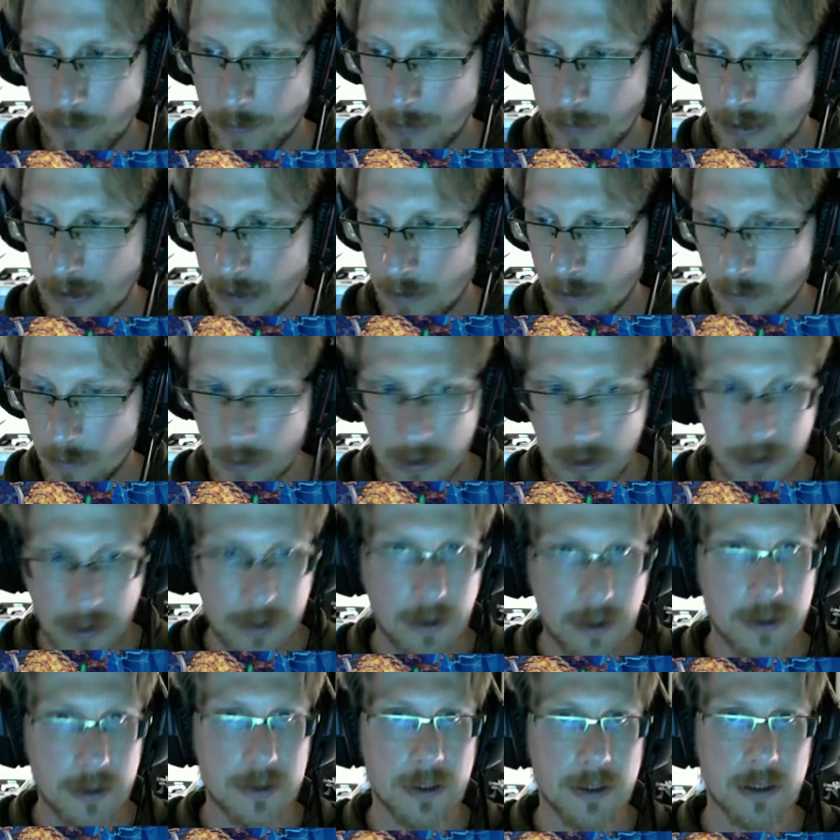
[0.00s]
And we'll
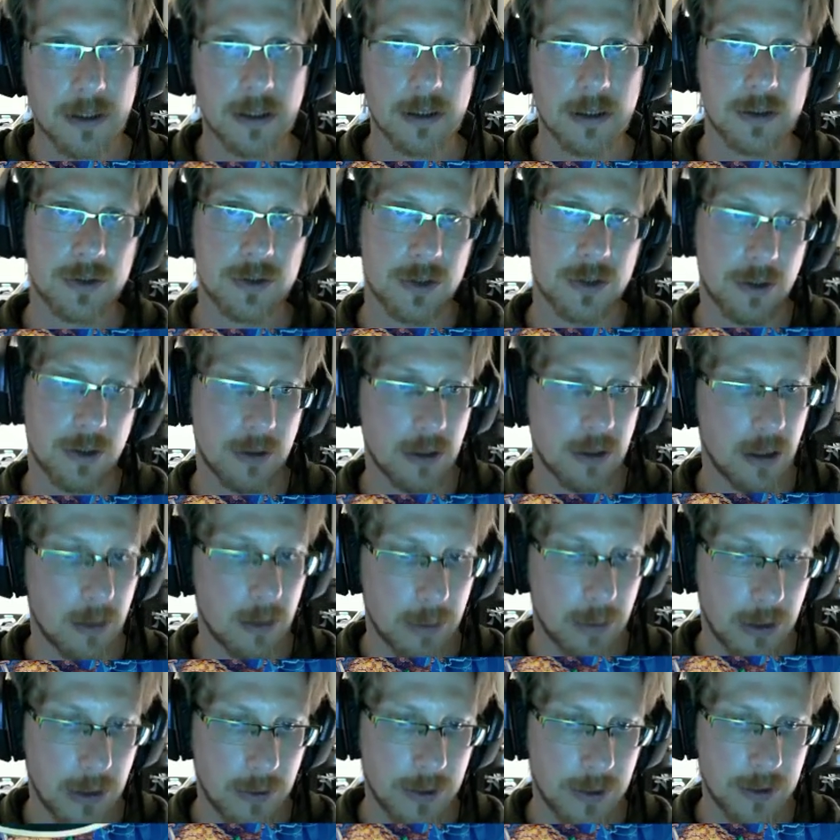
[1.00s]
end our turn so that our
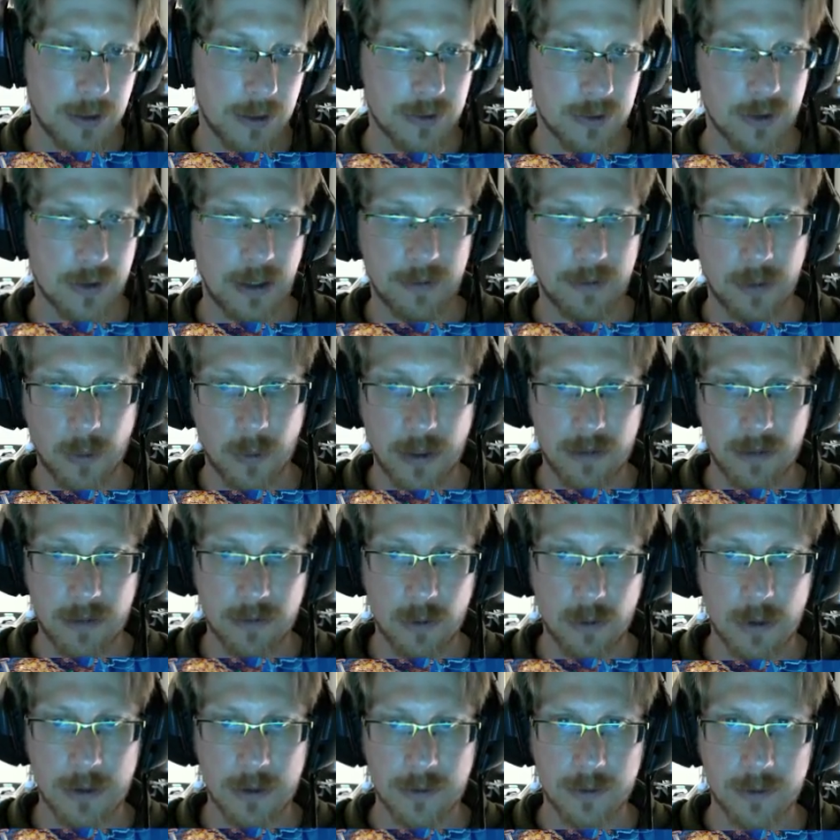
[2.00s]
opponent doesn't have to wait
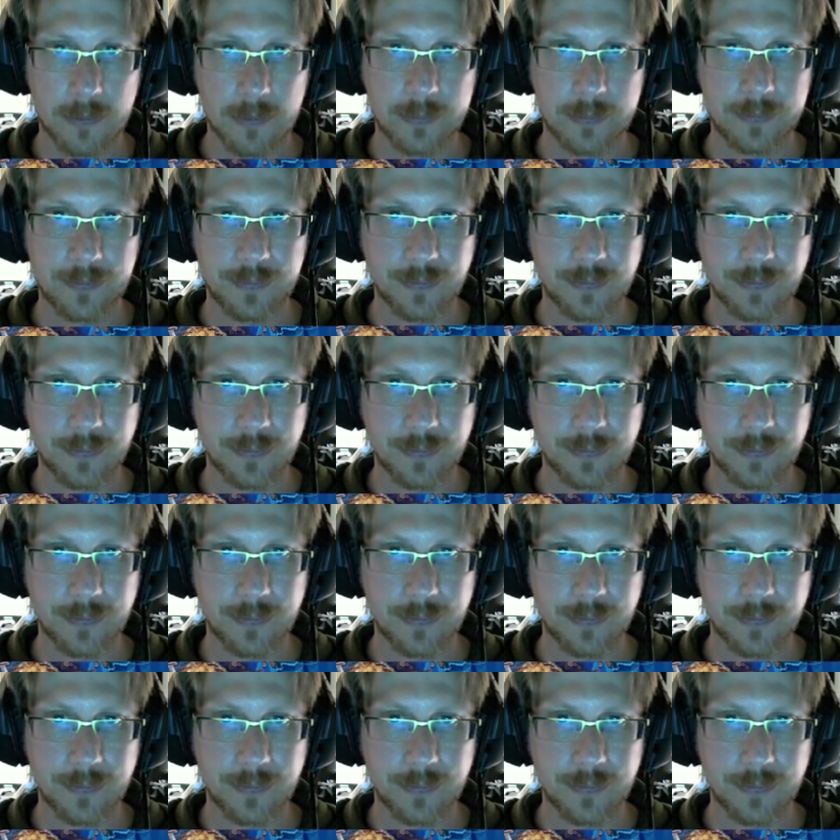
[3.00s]
for us.